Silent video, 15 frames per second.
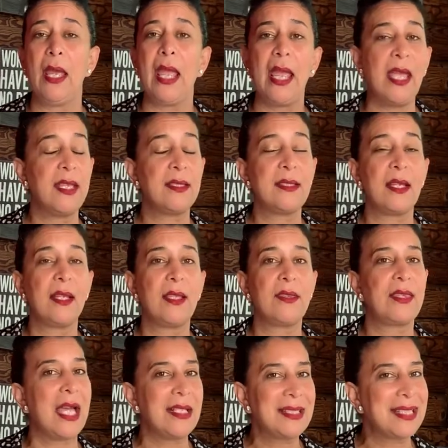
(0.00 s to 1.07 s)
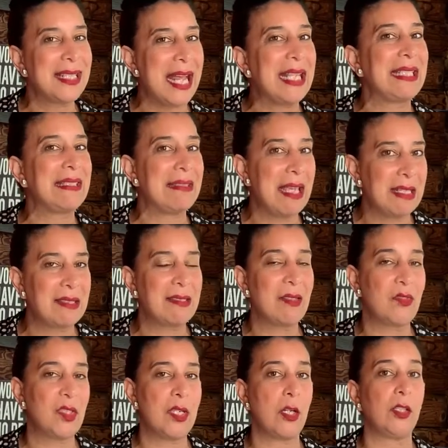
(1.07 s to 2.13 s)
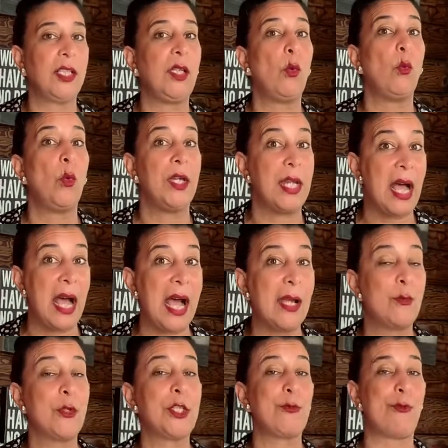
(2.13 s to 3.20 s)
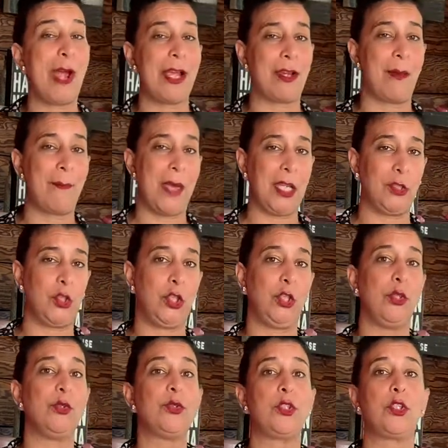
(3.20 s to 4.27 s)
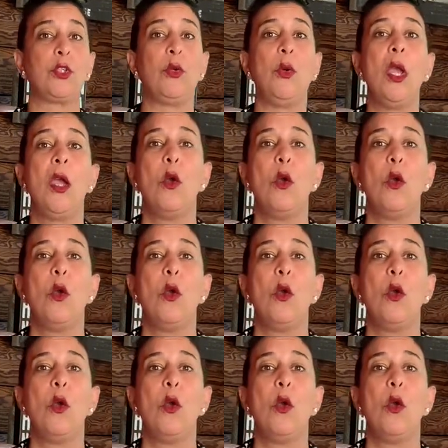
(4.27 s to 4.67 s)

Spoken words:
And that's not necessarily what I would recommend you do